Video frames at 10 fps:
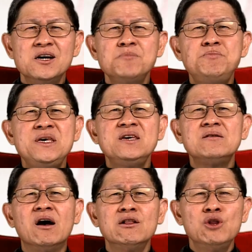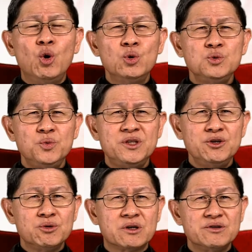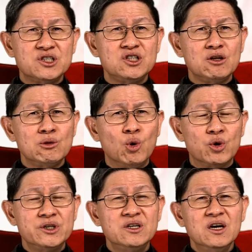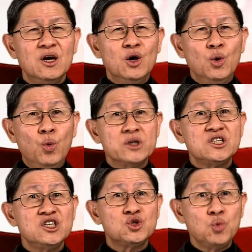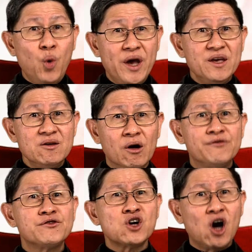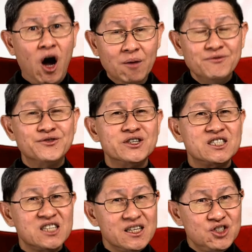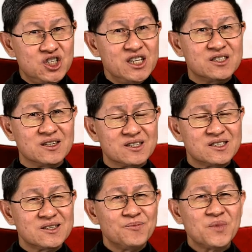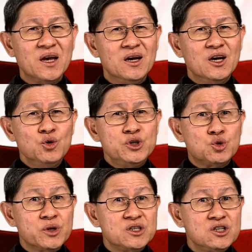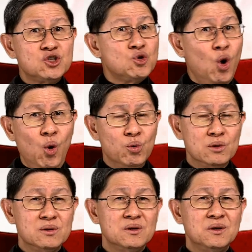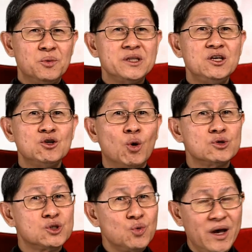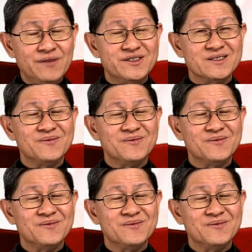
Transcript: Being alone with the Eucharistic Lord was his way of comforting Jesus, which was his goal when he goes to heaven.